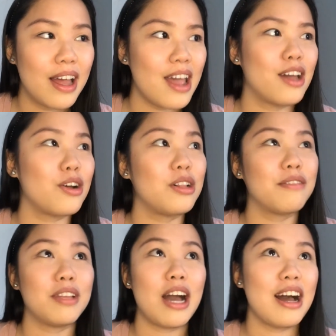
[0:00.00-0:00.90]
And all
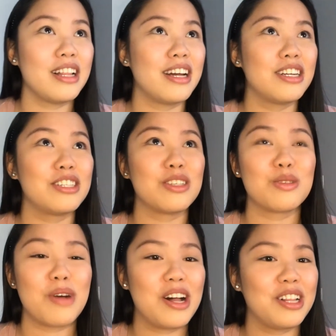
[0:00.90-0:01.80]
of the eyeliners
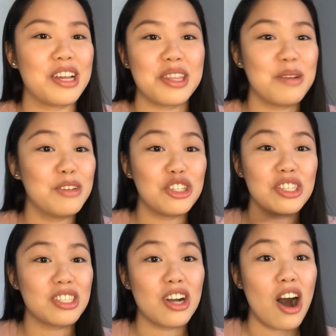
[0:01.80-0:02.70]
as well, like they were
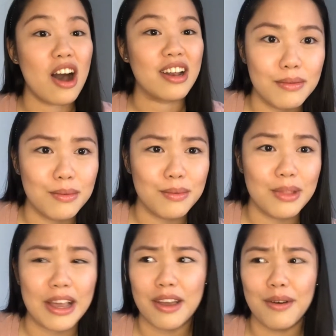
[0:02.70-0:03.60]
just gone.
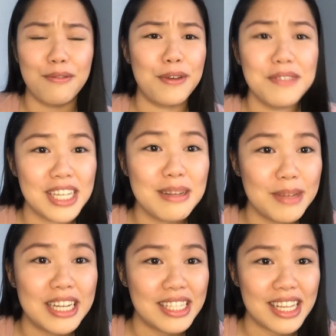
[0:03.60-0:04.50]
Like 15
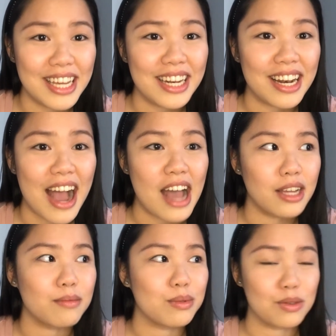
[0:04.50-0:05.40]
minutes in,
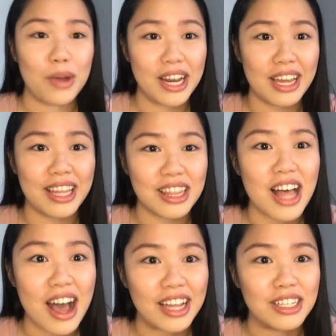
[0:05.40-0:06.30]
I was waiting in
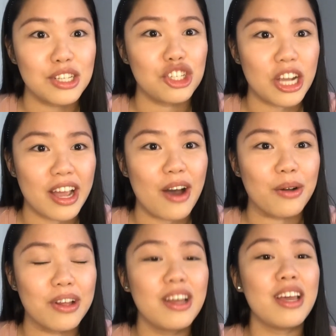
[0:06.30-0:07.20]
line to check
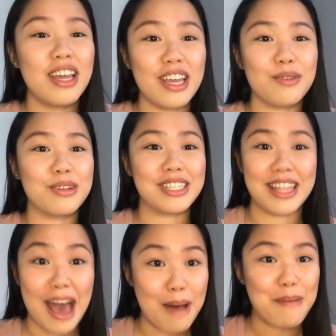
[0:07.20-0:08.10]
out. It was
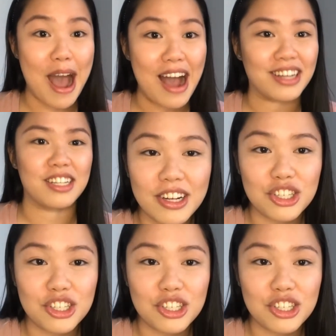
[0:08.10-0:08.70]
that packed.